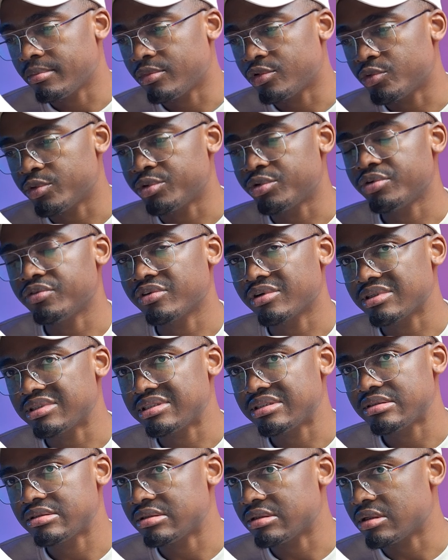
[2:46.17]
retrieval
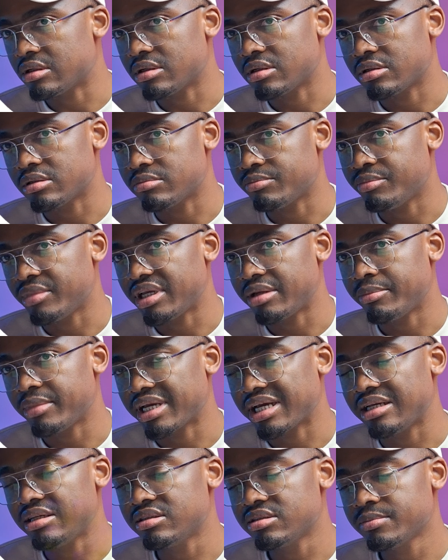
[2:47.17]

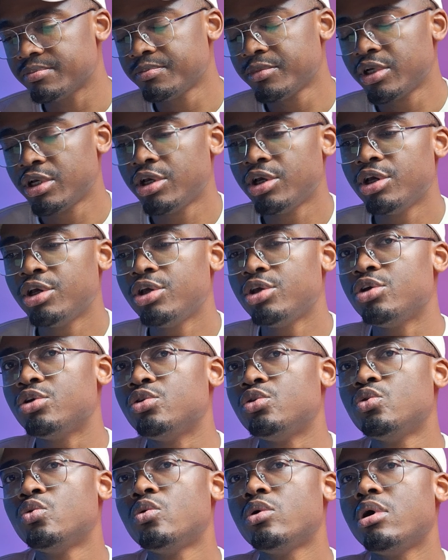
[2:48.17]
mechanism, you
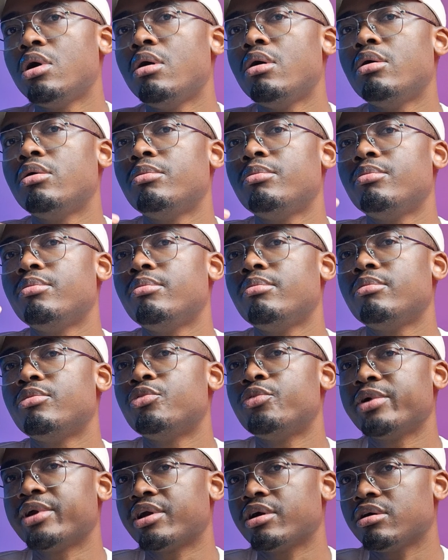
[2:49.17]
do a
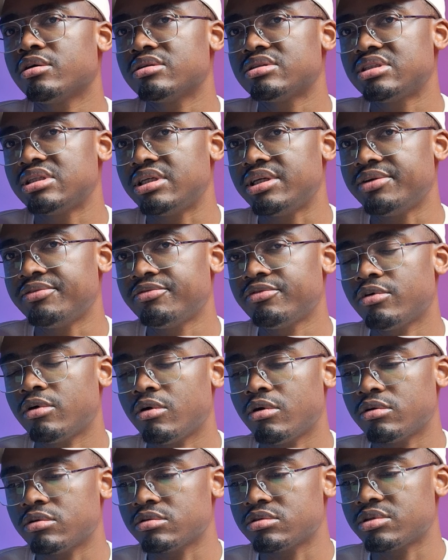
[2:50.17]
recursive
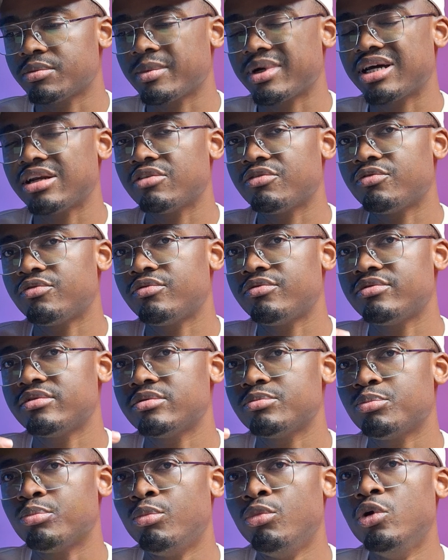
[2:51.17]
or some kind of
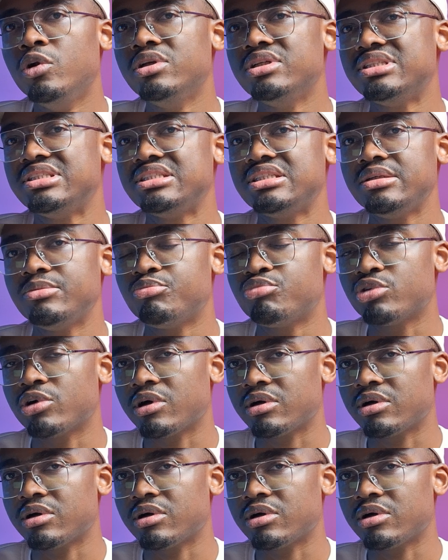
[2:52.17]
multi